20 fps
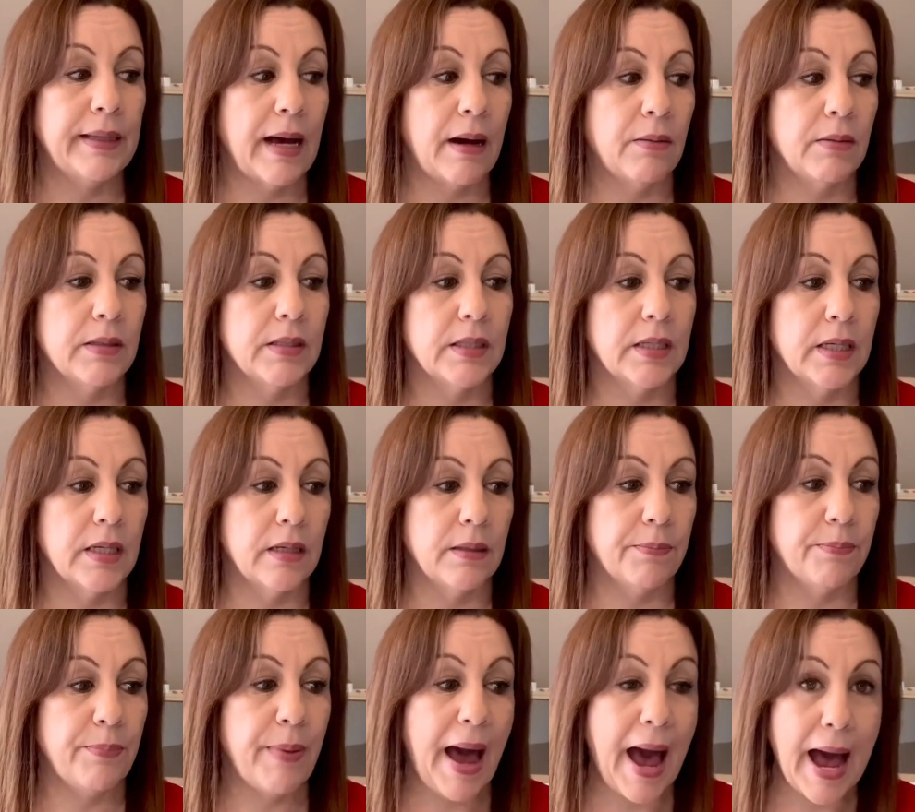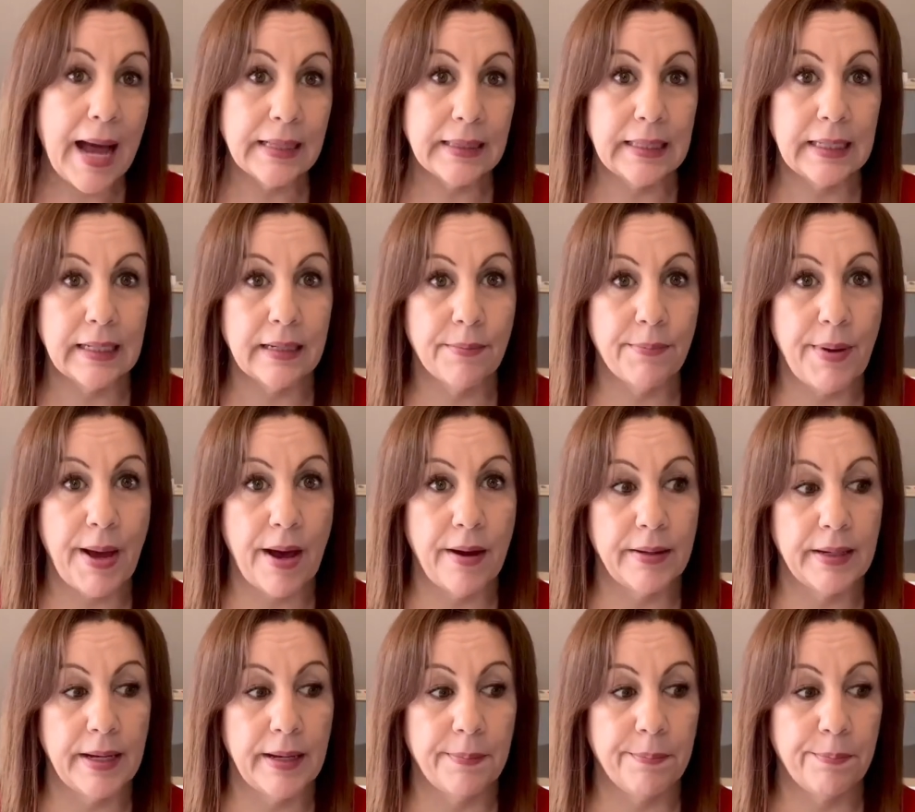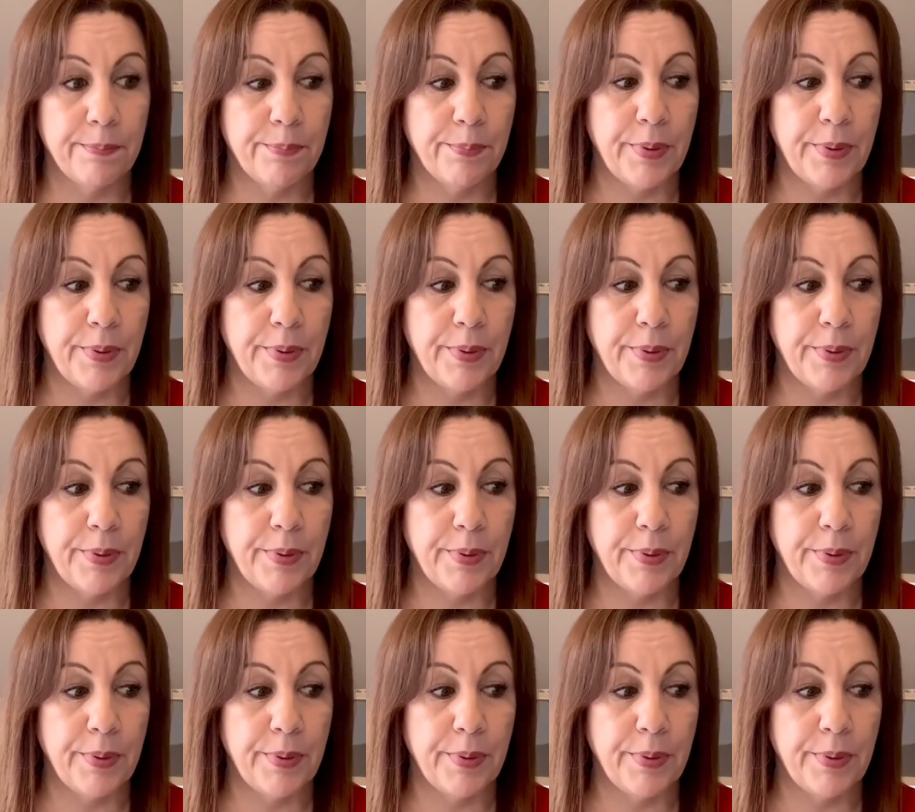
that was the bad thing about it.